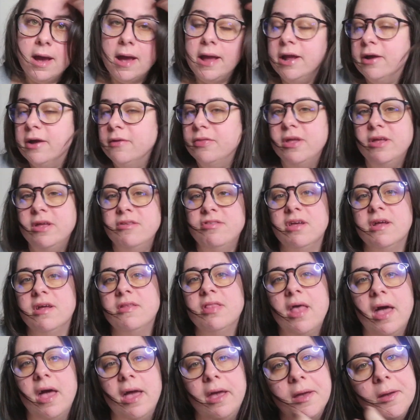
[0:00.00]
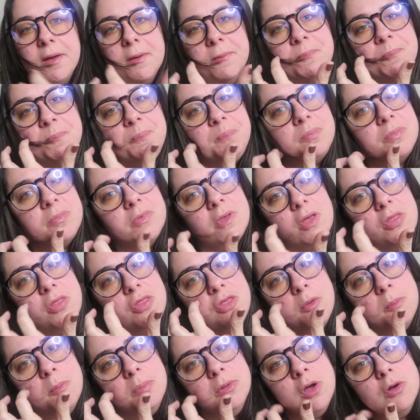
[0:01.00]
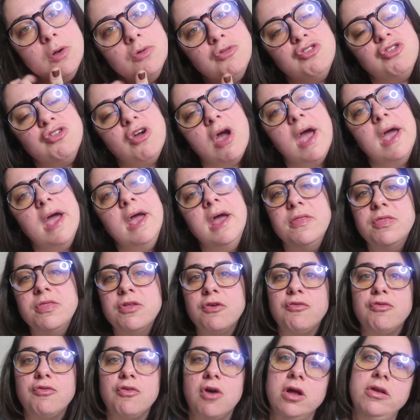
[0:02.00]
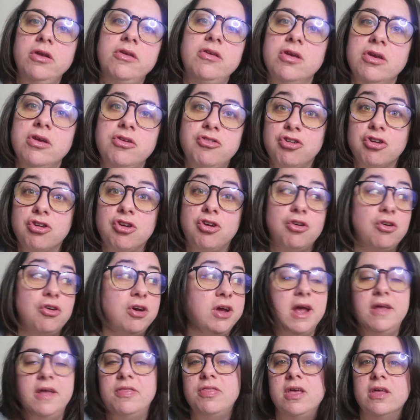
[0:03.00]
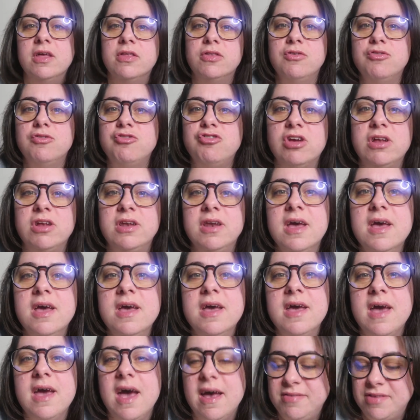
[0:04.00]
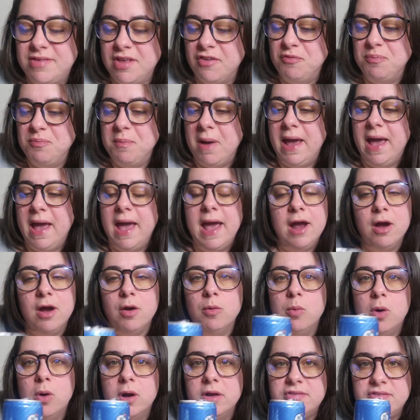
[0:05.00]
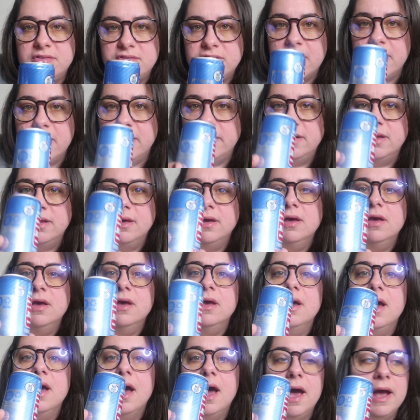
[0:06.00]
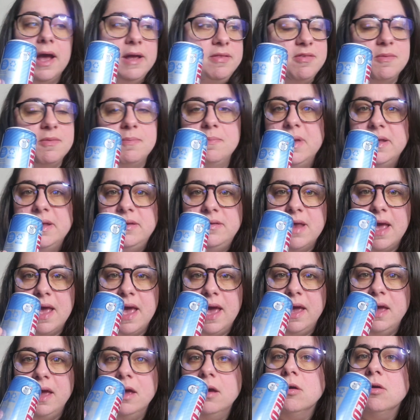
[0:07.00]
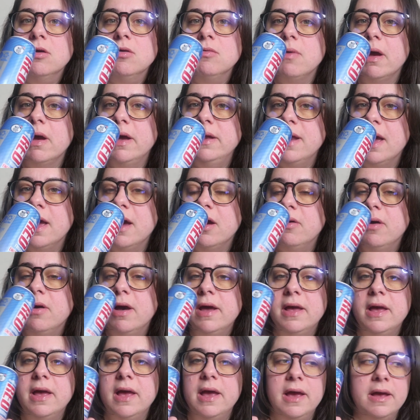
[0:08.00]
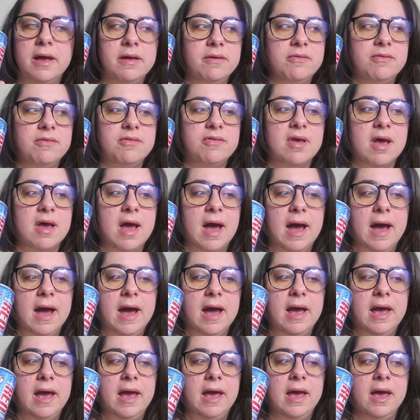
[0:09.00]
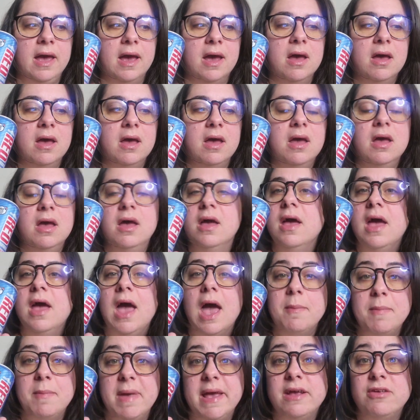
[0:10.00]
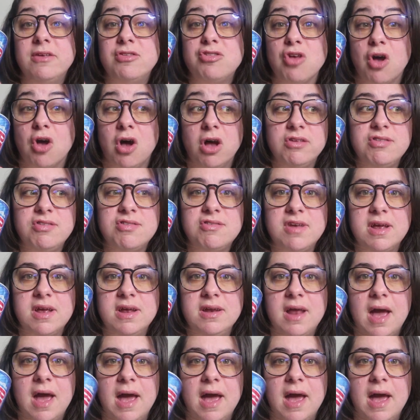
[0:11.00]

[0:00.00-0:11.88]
I only did like the blow dry in the front to create the illusion as if my hair was done. Uh, it's midday right now, and I am exhausted.